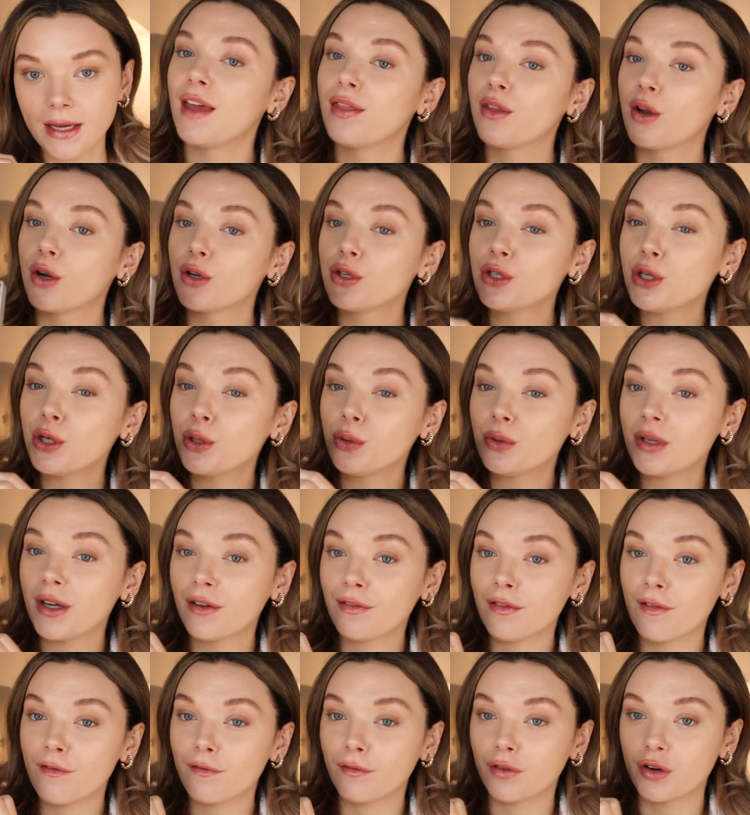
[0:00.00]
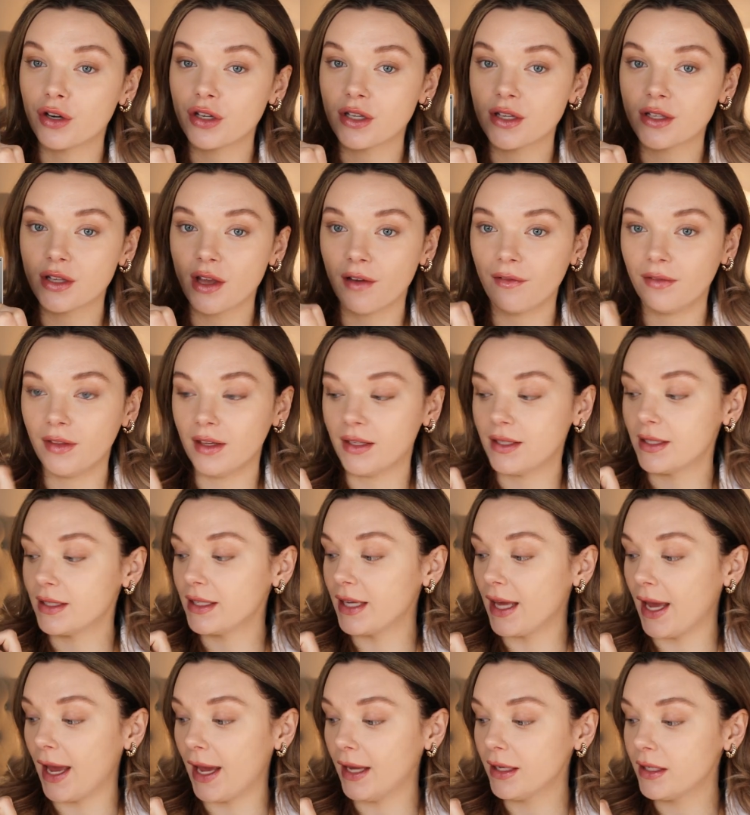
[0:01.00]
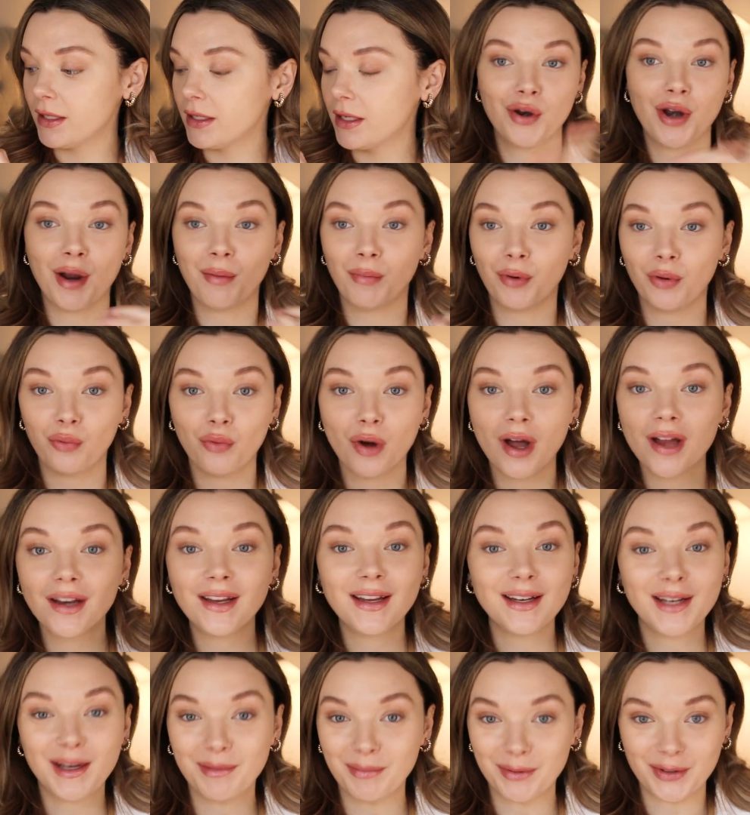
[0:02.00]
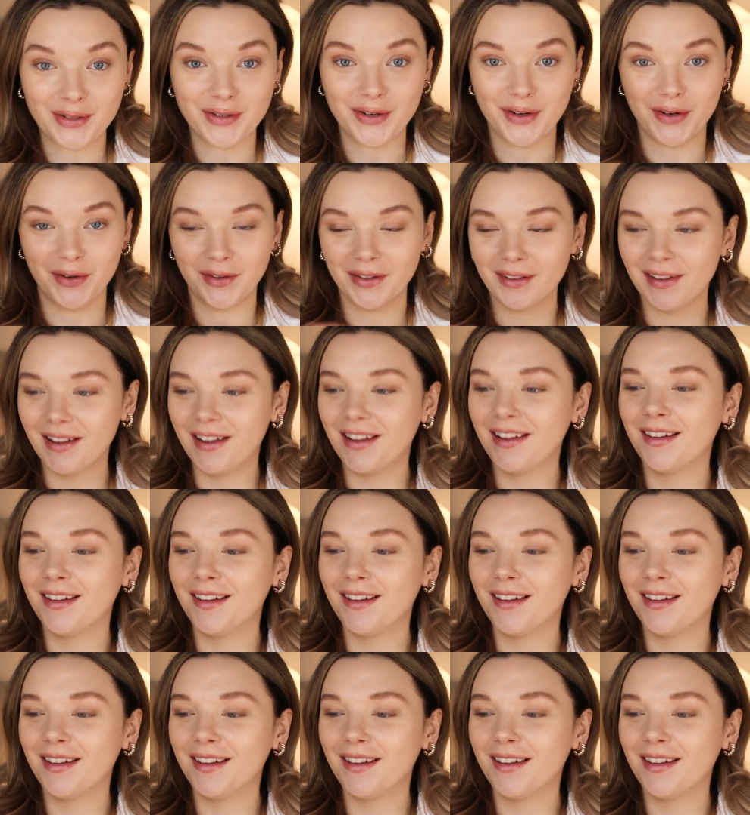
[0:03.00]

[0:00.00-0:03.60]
And there are two different versions of this kit, number one and number two.